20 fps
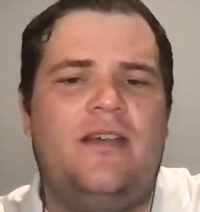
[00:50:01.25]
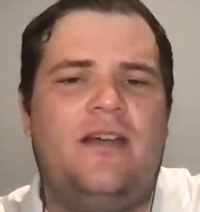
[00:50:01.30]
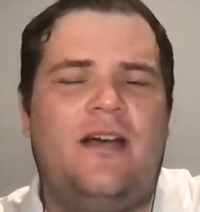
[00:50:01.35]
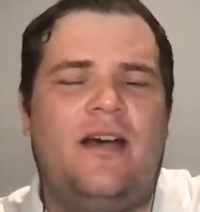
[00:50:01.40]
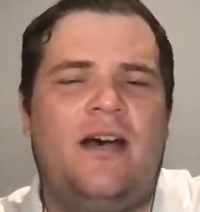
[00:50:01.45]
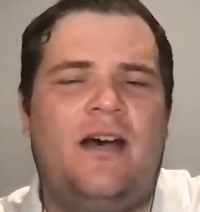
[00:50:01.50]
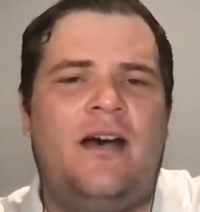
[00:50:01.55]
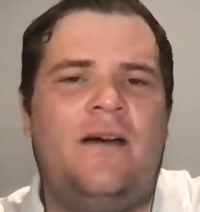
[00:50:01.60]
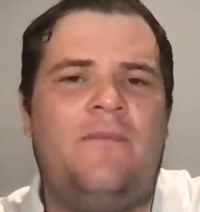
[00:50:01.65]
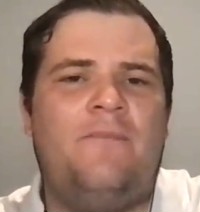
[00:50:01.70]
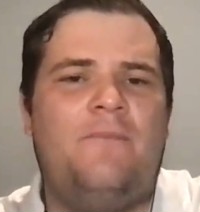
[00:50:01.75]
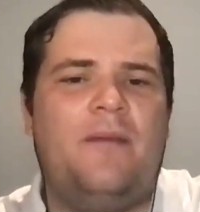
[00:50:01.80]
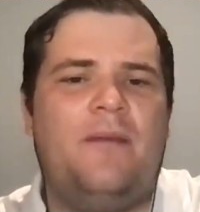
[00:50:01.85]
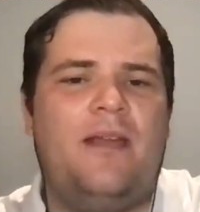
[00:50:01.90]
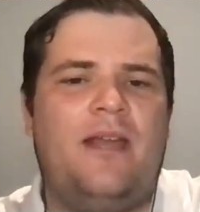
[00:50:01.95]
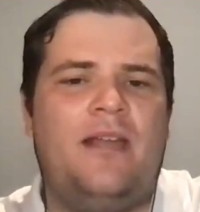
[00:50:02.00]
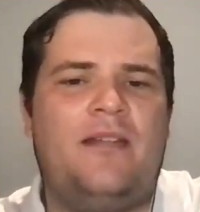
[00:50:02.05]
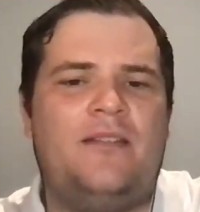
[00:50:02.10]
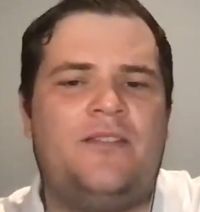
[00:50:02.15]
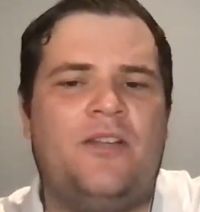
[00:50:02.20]

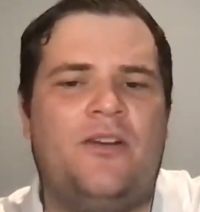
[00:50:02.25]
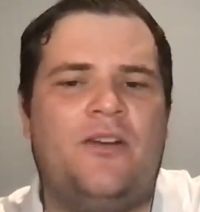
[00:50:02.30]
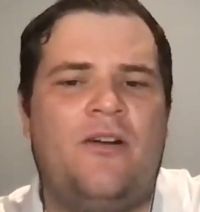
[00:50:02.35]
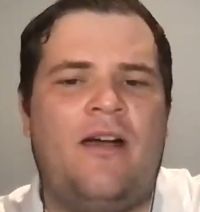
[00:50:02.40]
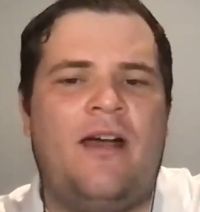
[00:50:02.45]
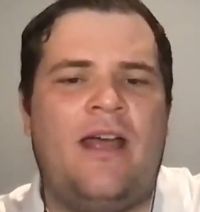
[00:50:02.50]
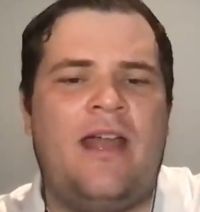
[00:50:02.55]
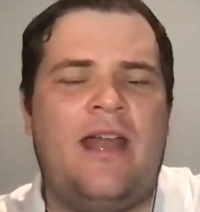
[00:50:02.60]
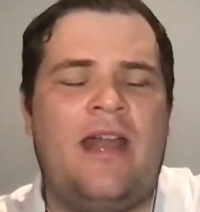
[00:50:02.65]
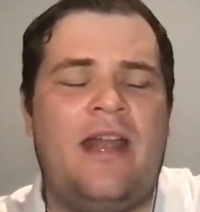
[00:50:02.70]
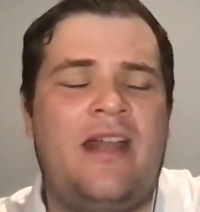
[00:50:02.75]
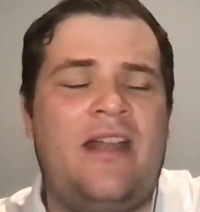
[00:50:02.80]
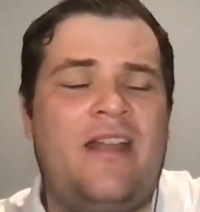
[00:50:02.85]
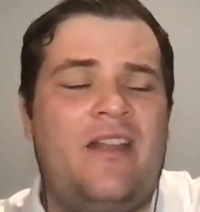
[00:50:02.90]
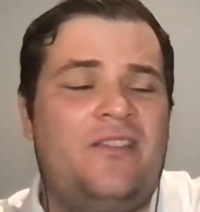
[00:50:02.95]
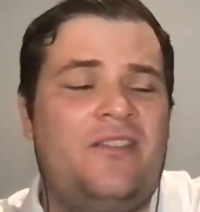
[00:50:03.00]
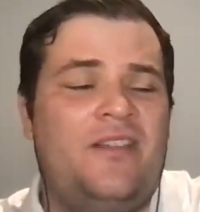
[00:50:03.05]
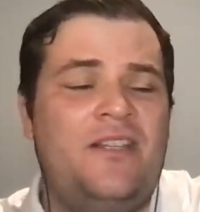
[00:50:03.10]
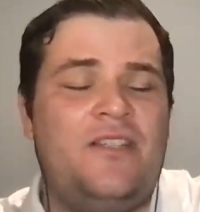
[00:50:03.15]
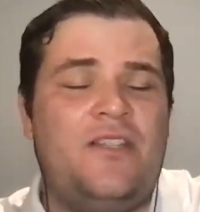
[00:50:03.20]

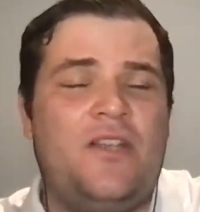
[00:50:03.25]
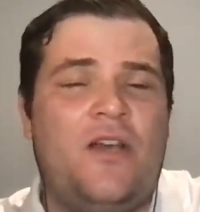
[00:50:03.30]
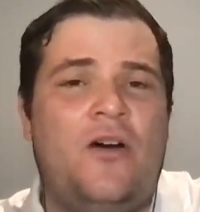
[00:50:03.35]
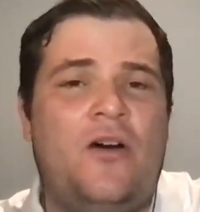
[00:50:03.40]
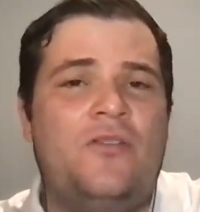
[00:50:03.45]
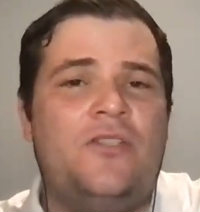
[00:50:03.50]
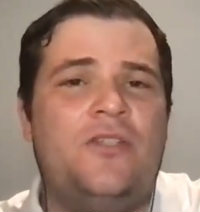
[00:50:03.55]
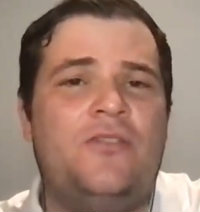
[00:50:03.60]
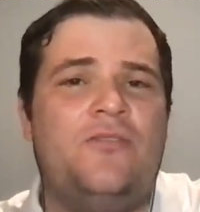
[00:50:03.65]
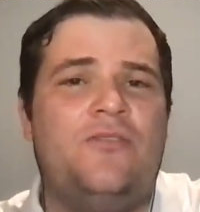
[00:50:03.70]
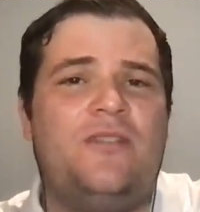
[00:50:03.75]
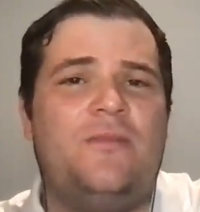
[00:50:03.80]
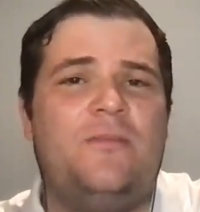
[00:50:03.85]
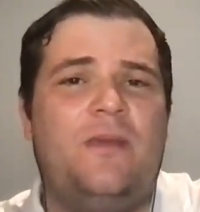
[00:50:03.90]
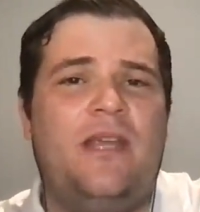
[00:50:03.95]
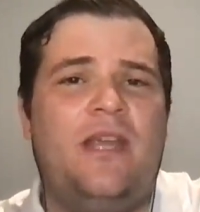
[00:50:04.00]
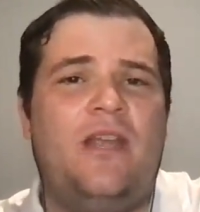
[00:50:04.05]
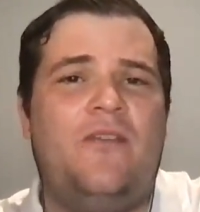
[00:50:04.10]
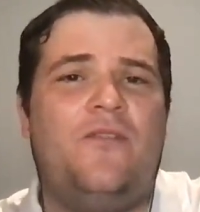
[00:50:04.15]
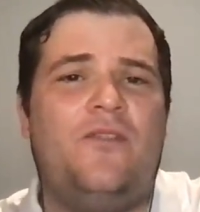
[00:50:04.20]
This also, to
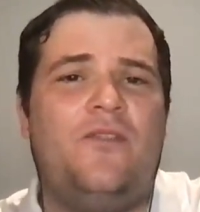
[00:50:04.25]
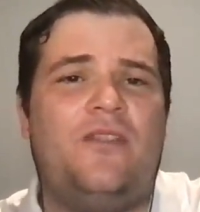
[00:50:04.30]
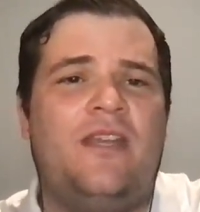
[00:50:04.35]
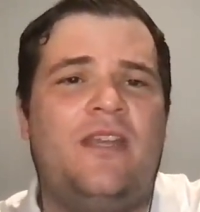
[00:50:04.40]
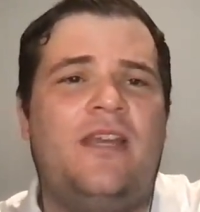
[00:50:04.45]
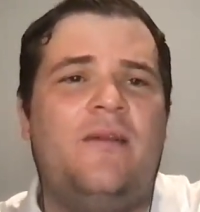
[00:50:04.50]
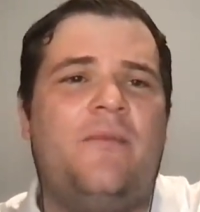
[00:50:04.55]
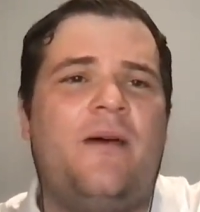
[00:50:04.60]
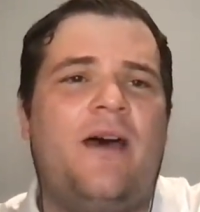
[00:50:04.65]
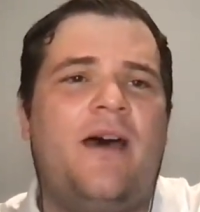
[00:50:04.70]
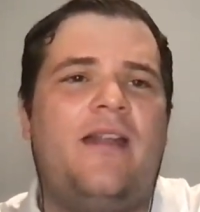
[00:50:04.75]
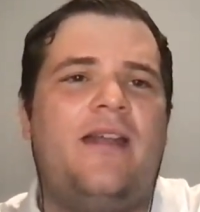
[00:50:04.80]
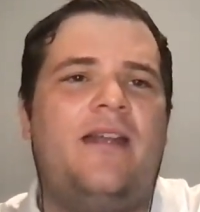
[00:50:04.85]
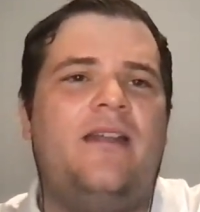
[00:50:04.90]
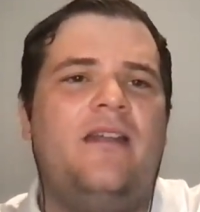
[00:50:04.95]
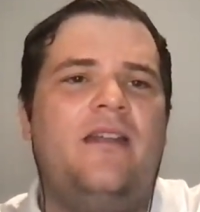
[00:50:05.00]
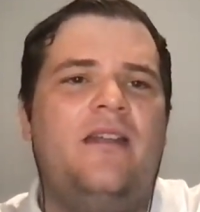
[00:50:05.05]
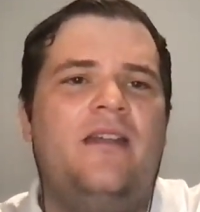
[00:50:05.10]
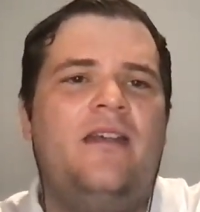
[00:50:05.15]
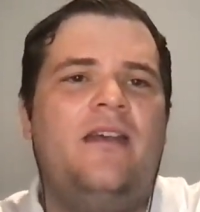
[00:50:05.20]
me, if you think about it,
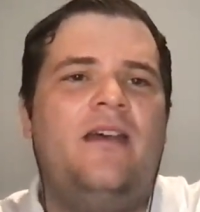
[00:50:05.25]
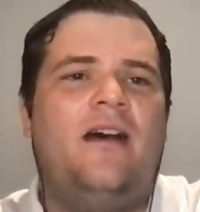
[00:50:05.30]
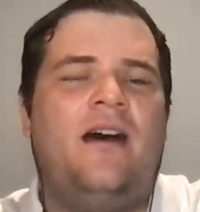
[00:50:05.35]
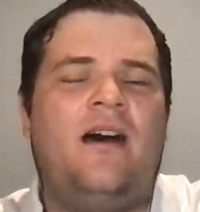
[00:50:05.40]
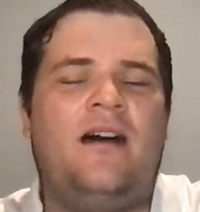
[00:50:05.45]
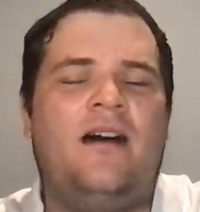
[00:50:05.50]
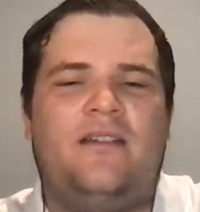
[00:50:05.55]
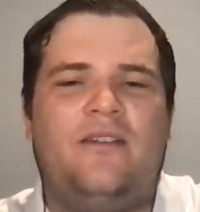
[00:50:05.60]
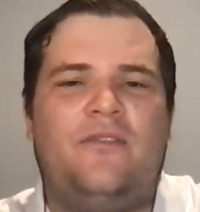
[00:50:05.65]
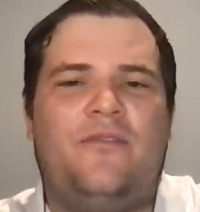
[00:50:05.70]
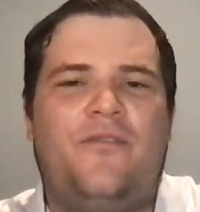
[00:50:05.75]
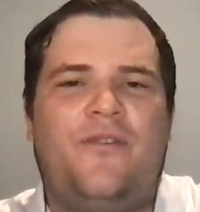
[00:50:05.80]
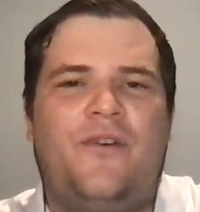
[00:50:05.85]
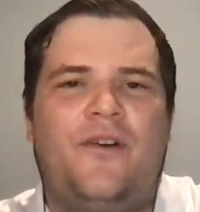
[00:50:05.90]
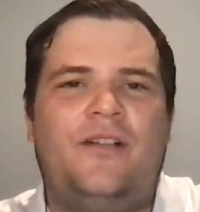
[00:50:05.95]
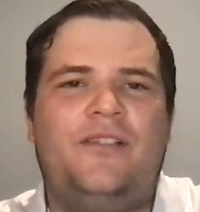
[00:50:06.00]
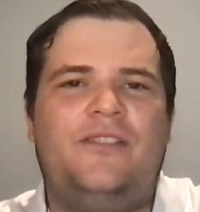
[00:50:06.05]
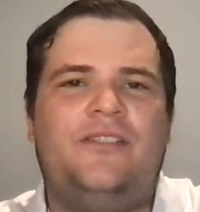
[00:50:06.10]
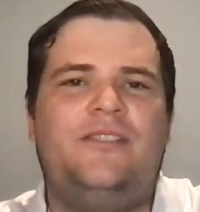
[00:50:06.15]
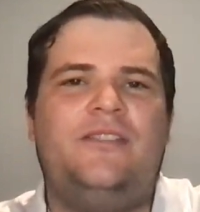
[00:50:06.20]
the
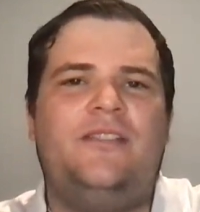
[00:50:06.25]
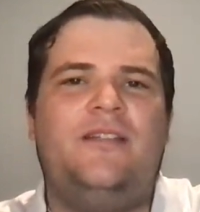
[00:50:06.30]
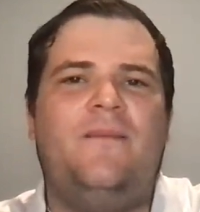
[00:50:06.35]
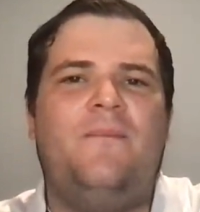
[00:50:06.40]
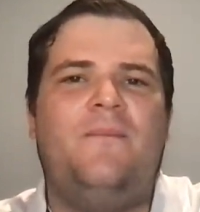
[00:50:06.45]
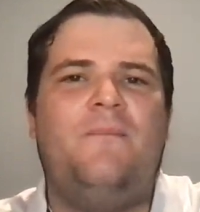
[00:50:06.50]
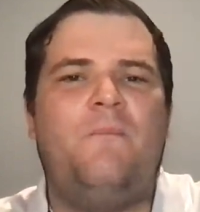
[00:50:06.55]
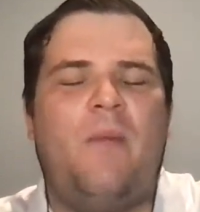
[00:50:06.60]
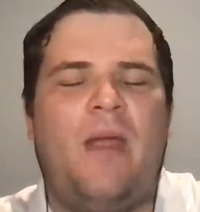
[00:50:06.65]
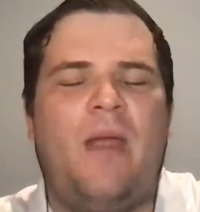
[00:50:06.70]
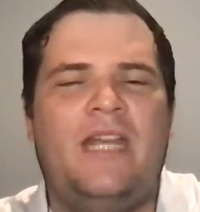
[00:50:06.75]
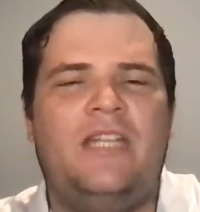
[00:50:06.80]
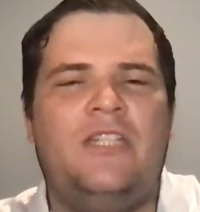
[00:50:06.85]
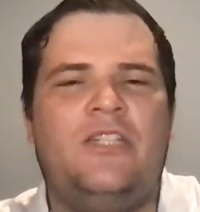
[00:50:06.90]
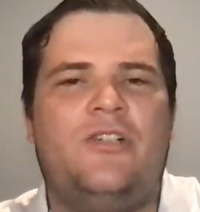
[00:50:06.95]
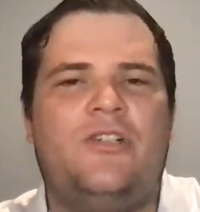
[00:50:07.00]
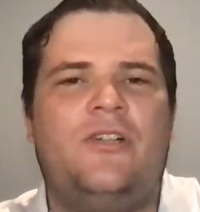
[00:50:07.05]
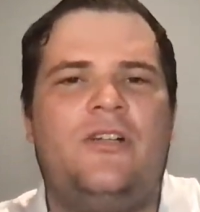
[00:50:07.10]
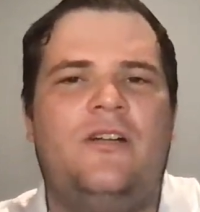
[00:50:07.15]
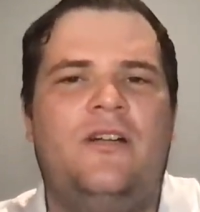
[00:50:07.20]
first
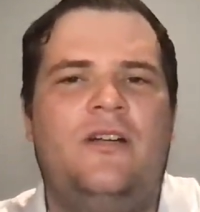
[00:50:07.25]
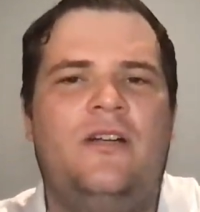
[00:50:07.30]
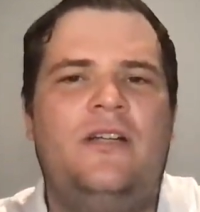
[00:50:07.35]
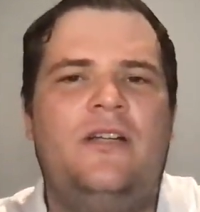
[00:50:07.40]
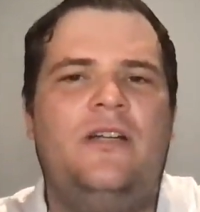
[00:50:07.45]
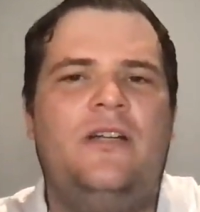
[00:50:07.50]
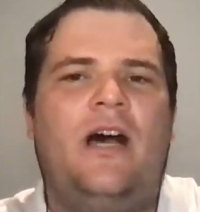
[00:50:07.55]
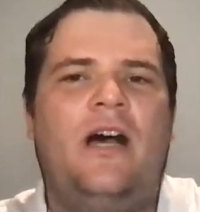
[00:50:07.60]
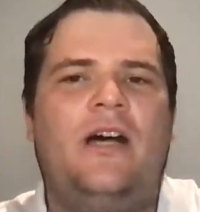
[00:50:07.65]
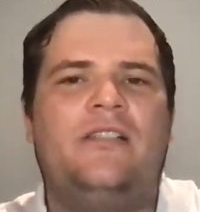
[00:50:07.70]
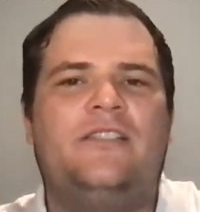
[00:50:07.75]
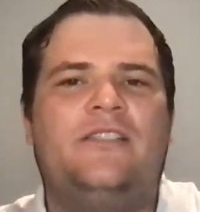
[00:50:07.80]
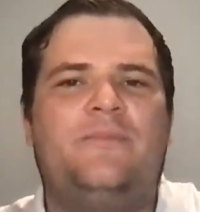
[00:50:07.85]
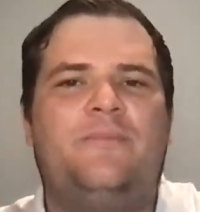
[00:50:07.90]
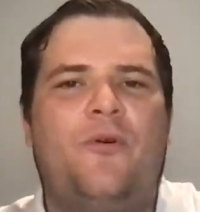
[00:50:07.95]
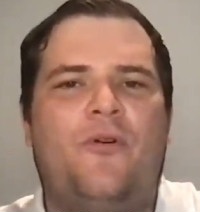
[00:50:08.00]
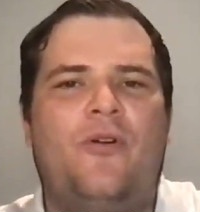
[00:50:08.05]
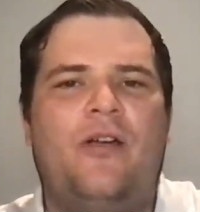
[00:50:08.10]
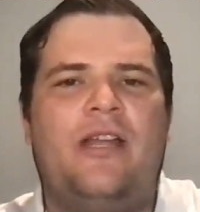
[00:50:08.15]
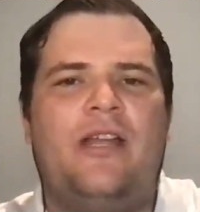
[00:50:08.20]
major
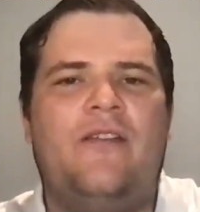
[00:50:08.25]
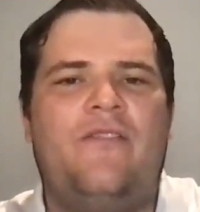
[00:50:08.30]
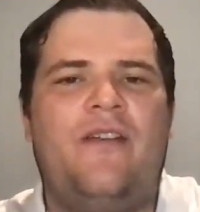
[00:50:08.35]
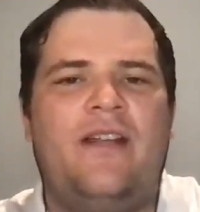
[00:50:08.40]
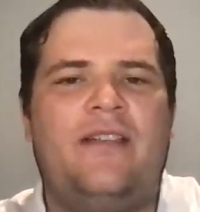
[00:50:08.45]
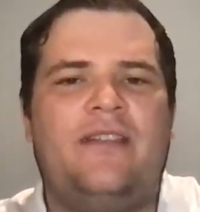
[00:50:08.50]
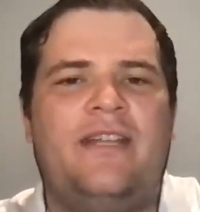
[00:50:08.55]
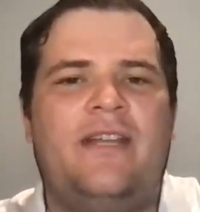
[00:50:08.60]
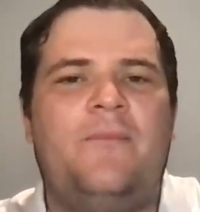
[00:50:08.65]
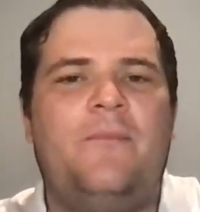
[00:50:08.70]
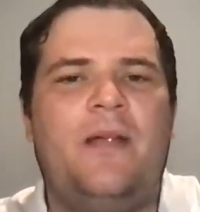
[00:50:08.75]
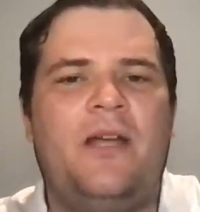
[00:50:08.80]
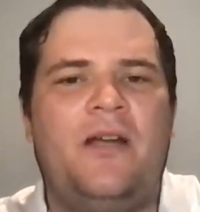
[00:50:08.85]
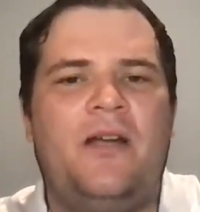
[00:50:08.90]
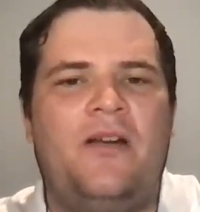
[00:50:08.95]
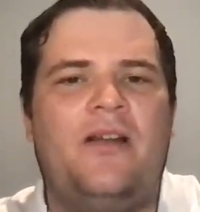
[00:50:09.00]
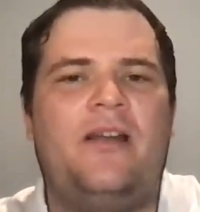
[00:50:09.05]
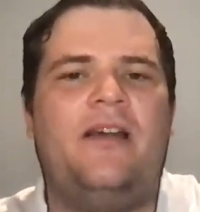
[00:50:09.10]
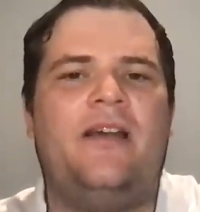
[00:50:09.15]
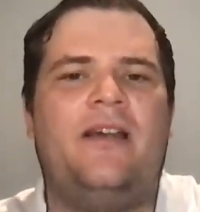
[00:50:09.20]
sporting event in
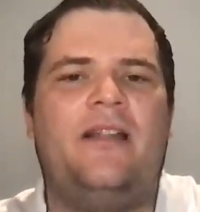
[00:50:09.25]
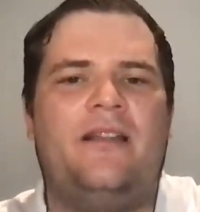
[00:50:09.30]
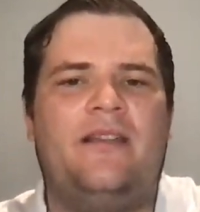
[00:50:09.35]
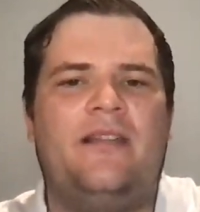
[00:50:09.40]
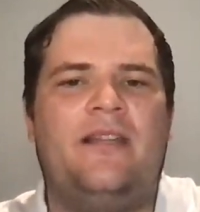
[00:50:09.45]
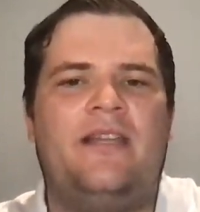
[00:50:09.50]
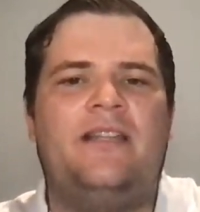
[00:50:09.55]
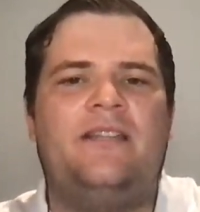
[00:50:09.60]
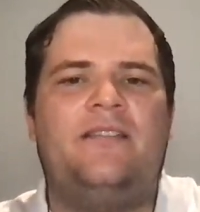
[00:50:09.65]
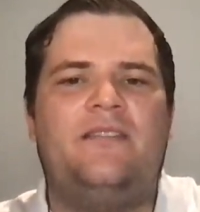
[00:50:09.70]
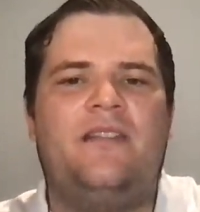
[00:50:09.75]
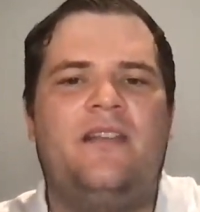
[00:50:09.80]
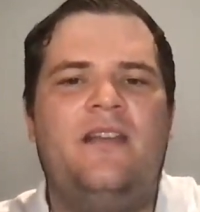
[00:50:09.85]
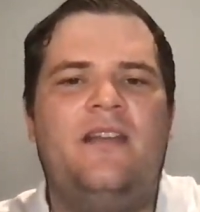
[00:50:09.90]
America, at least,